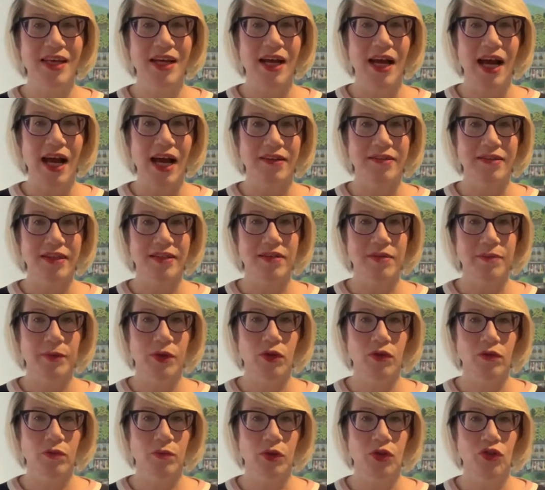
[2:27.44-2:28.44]
I said to my
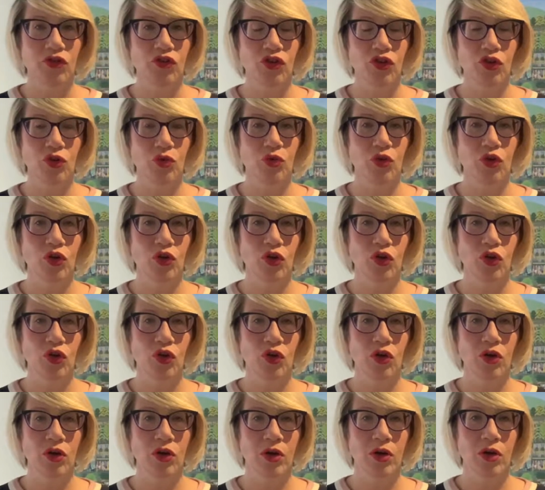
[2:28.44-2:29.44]
husband, do you
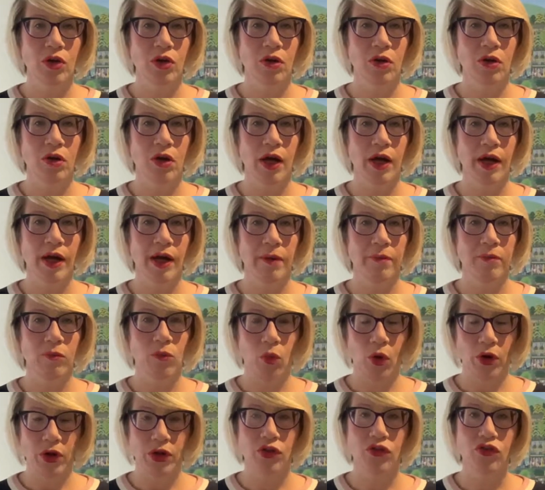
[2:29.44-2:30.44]
know
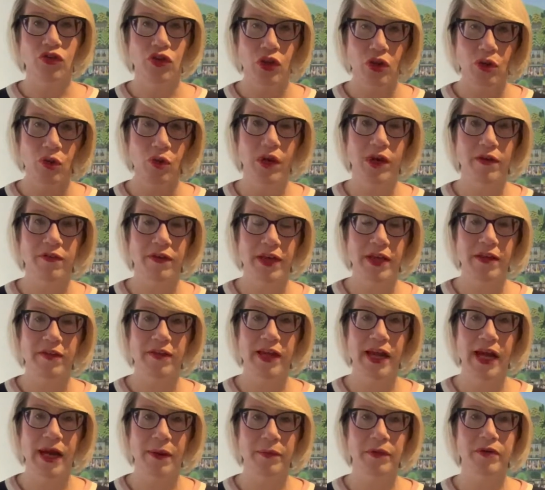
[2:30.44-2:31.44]
what you'd do if anything
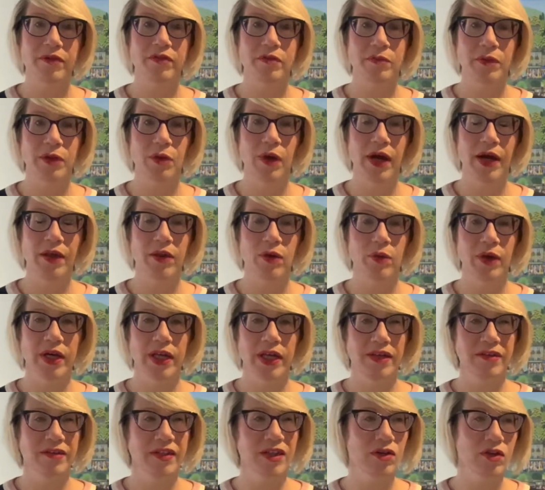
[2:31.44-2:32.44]
happened to me, where the will
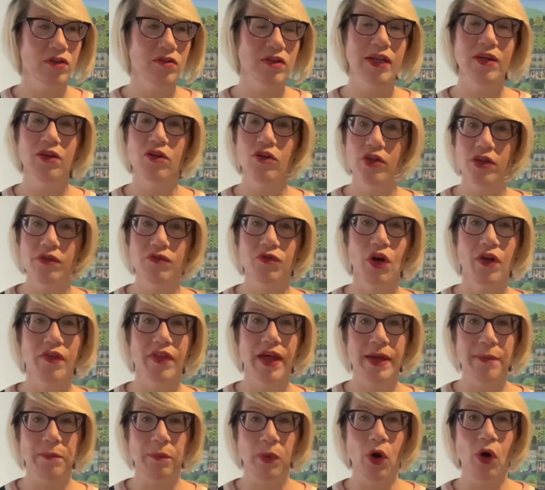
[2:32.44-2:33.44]
is? He goes, I know you've got
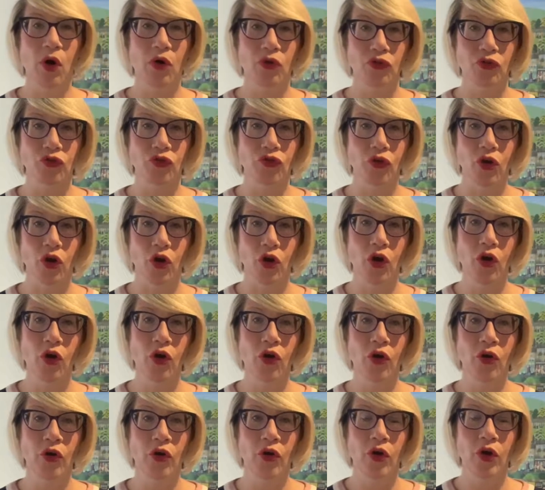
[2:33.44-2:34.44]
that important drawer,
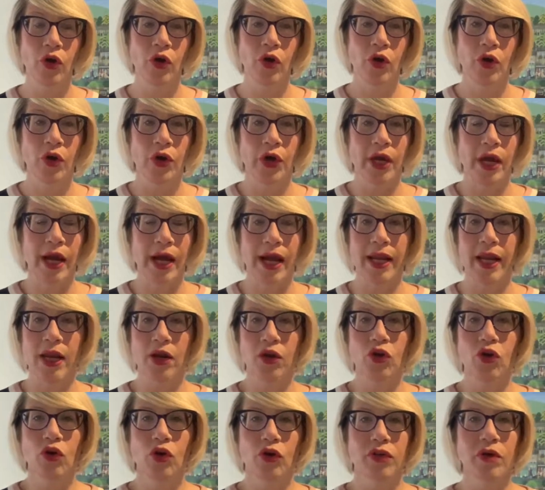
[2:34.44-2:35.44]
and I
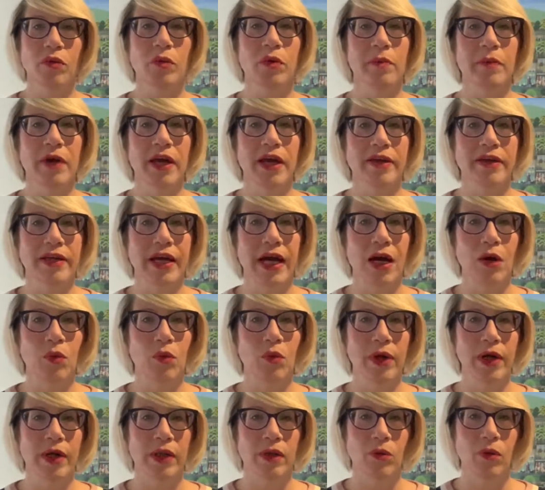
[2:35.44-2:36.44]
know that we made our
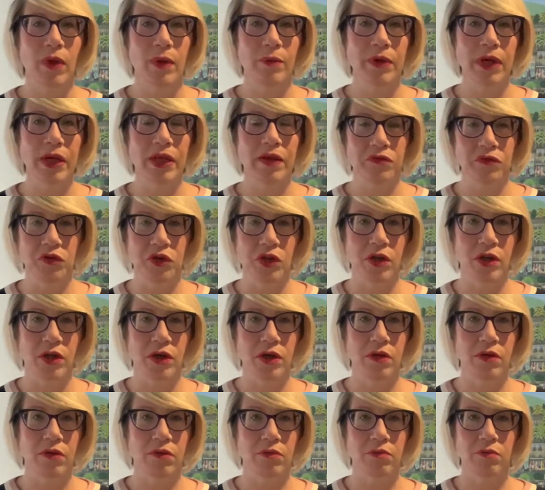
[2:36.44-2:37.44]
will when we lived
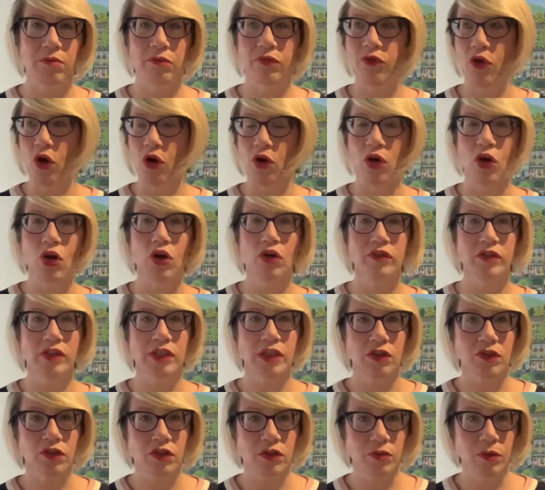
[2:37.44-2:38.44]
at Thorn
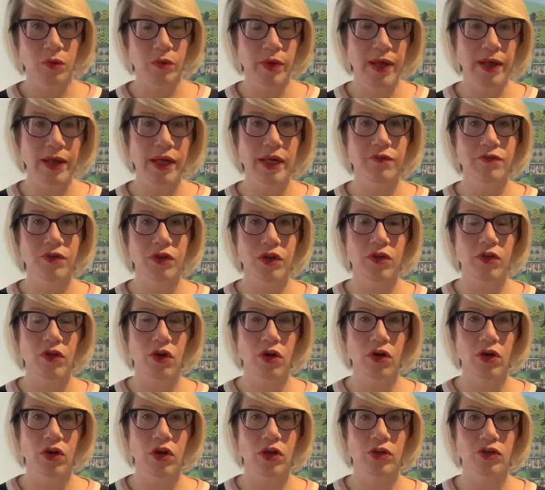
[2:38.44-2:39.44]
Cottage. Well, we haven't lived at
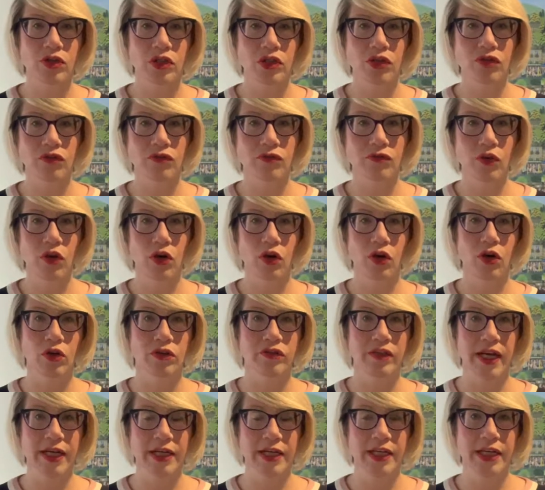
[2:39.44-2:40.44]
Thorn Cottage for
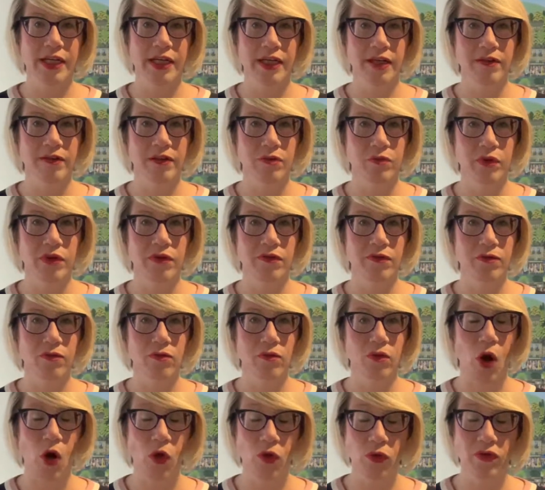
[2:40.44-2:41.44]
10 years, and we've
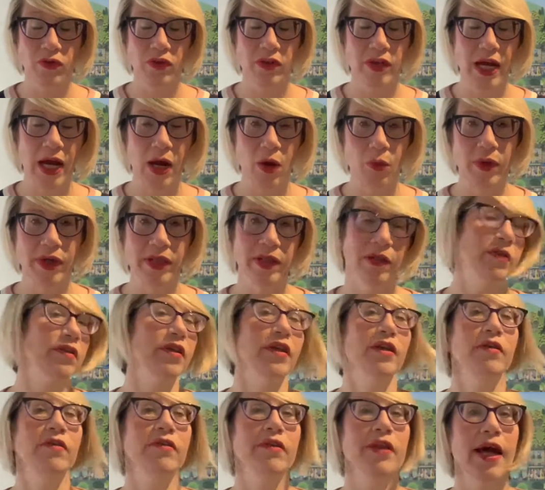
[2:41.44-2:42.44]
altered our will
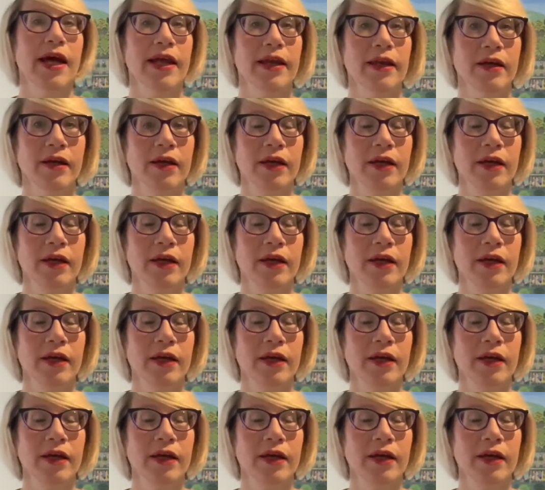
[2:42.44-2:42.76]
since then.